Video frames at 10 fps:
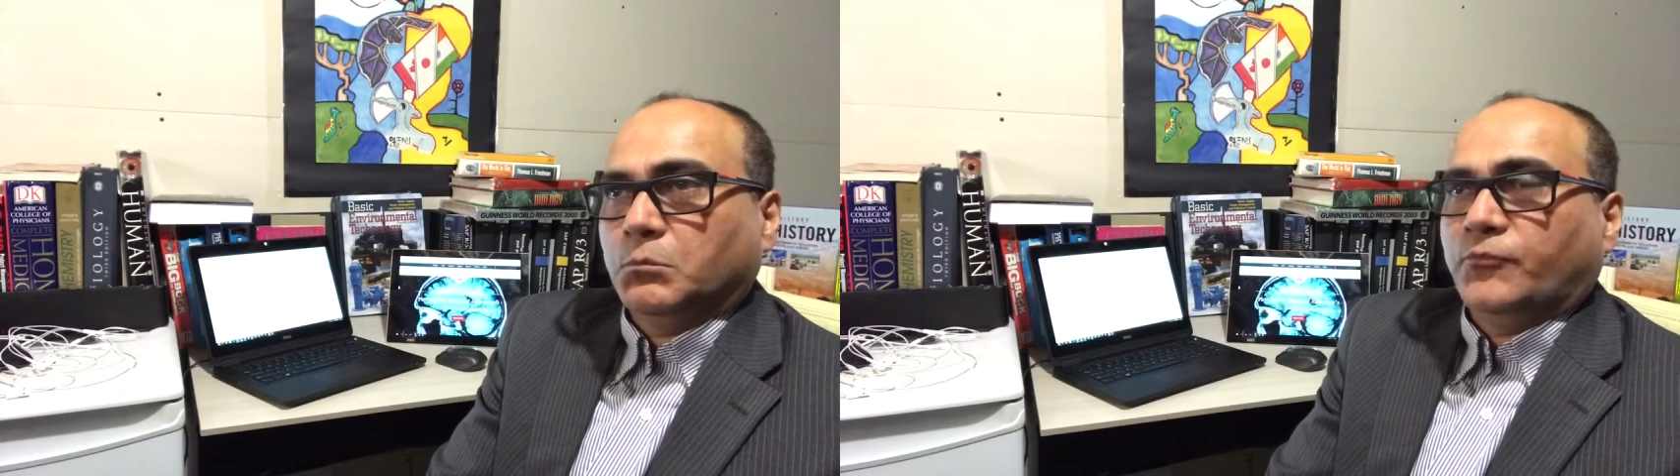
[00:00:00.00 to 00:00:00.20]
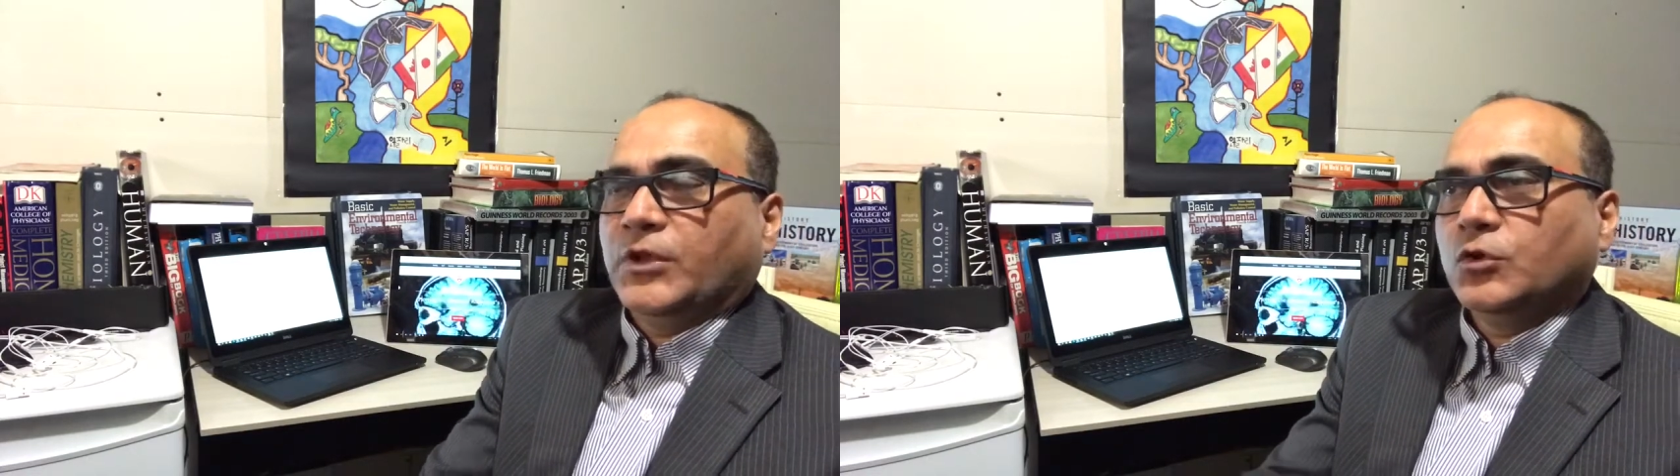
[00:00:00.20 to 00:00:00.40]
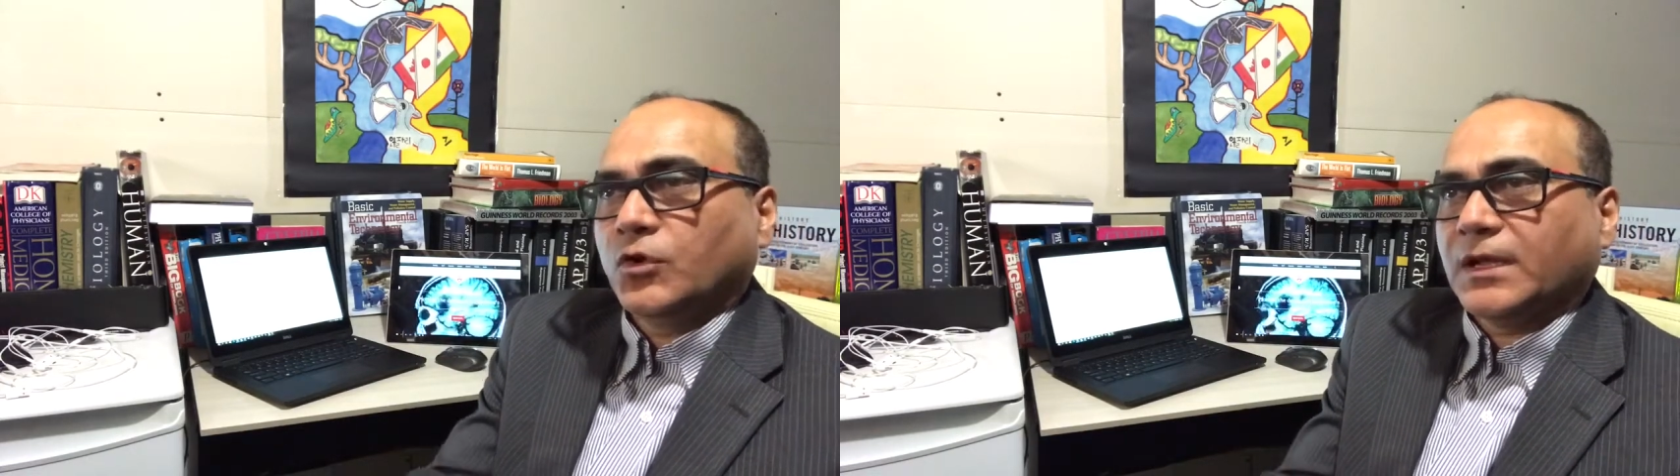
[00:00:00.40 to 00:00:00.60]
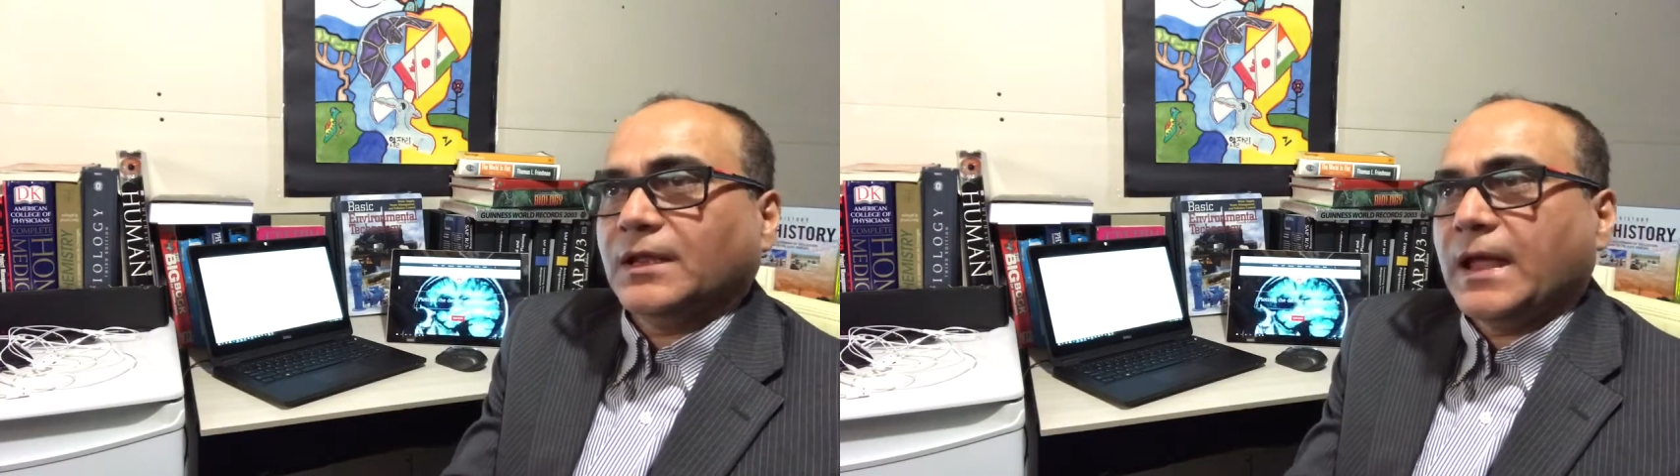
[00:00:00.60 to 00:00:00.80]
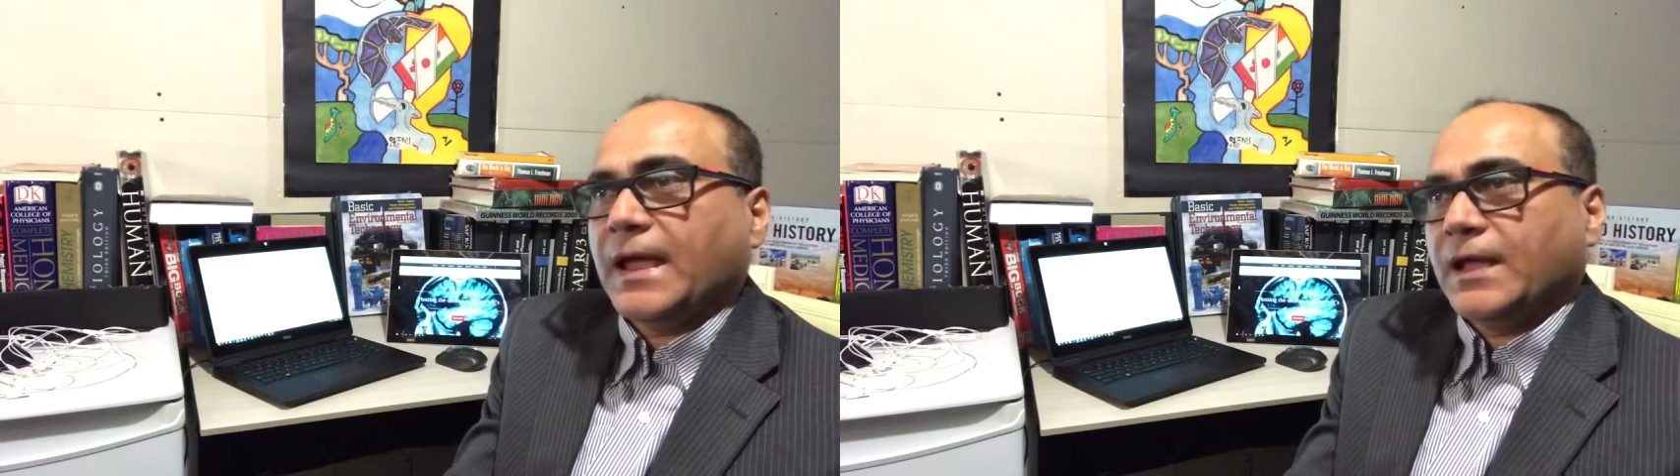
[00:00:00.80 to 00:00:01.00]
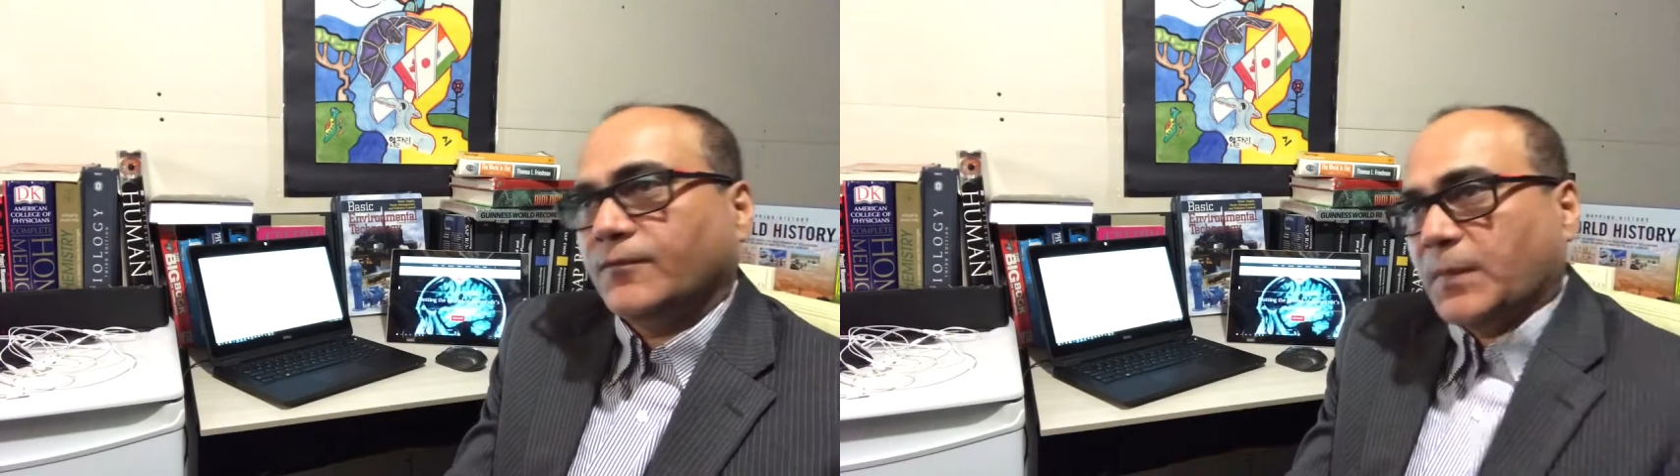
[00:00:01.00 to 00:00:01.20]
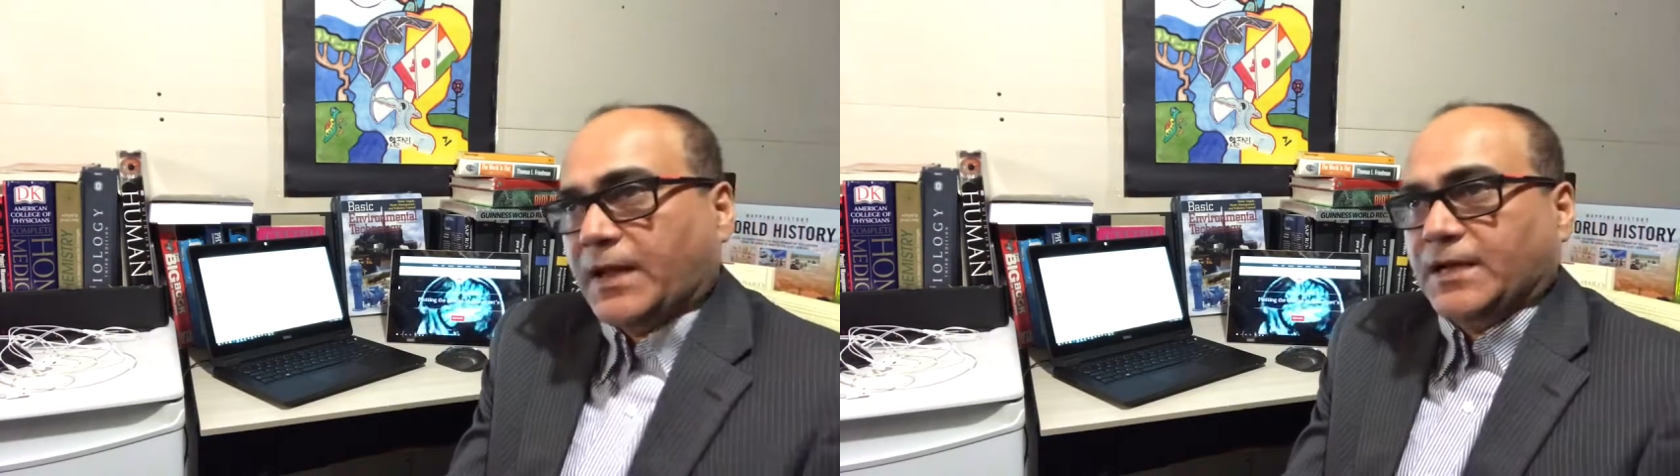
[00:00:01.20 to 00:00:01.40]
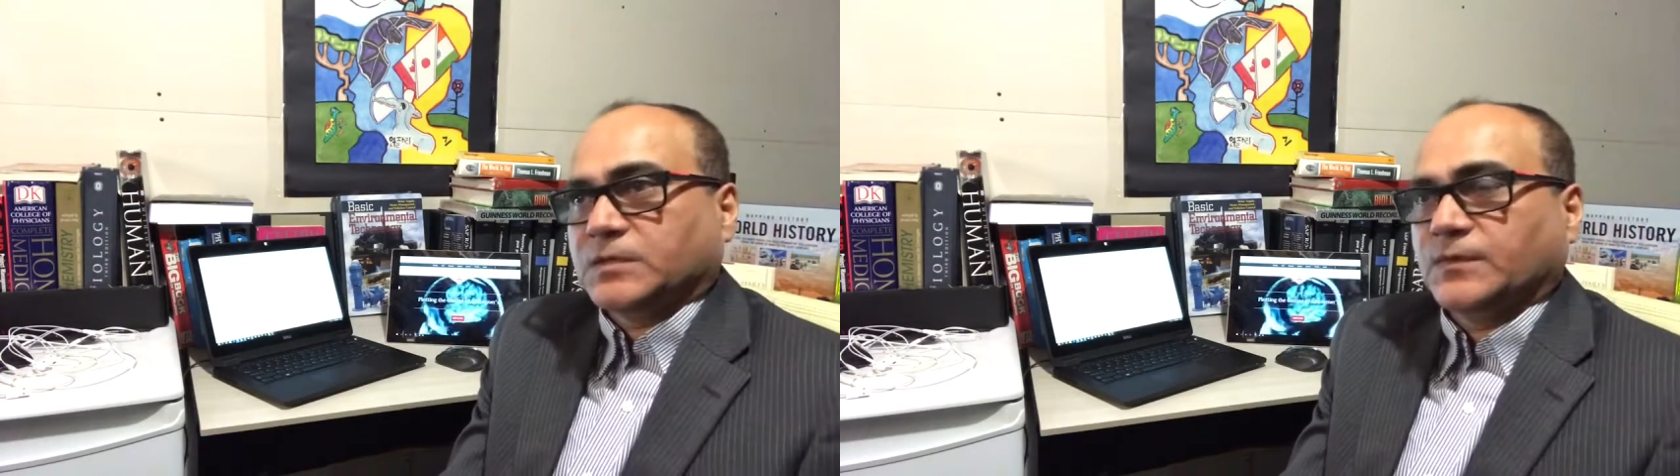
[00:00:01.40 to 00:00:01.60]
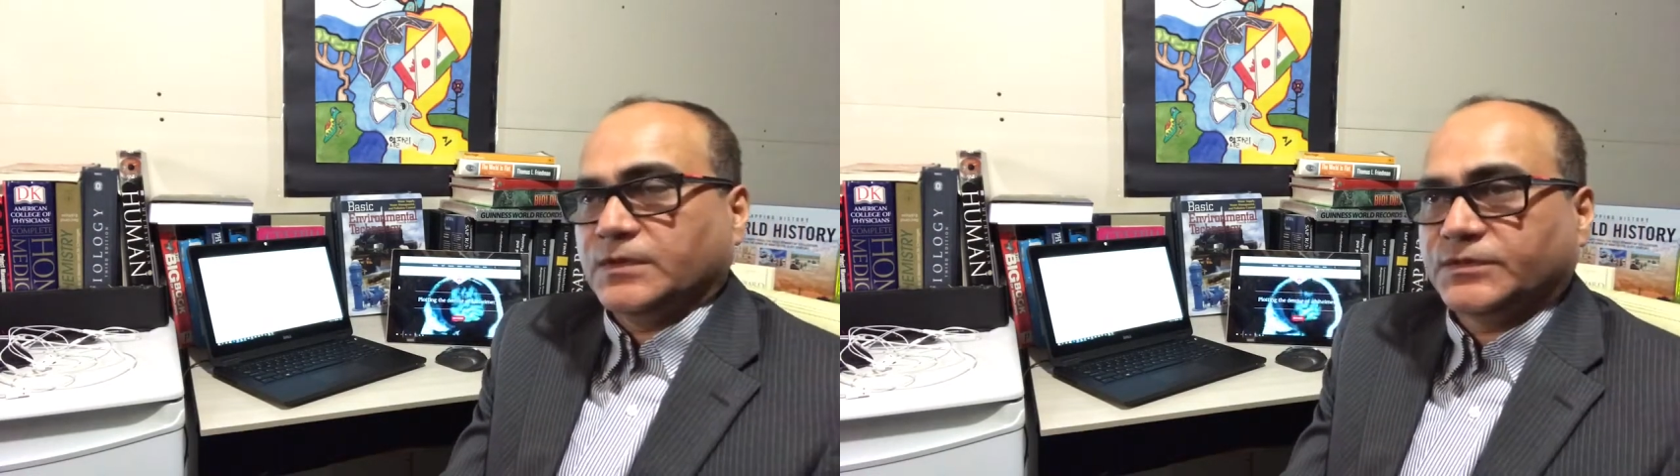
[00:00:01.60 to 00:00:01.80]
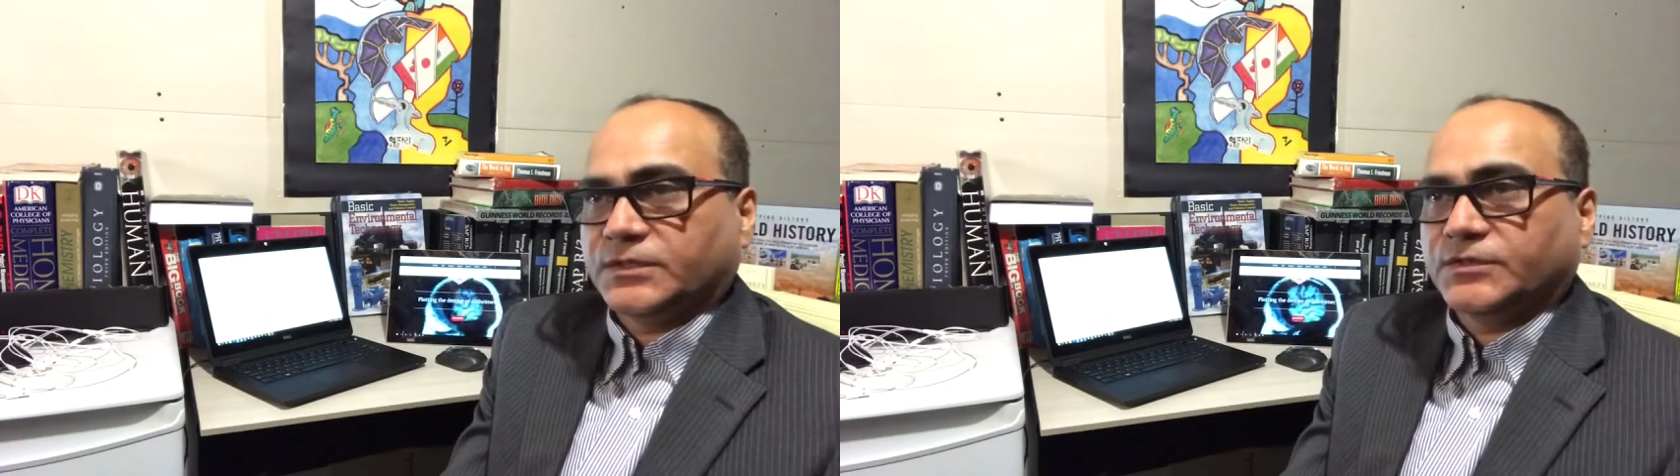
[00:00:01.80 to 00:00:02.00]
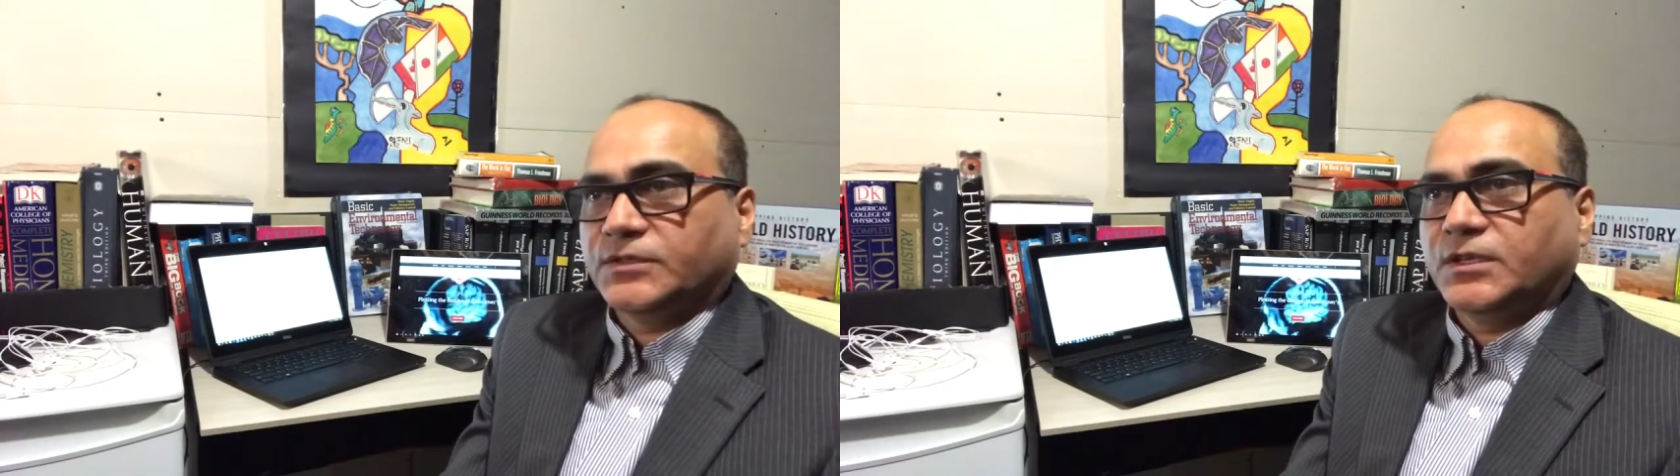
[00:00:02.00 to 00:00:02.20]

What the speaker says: when you look at land plants, for instance,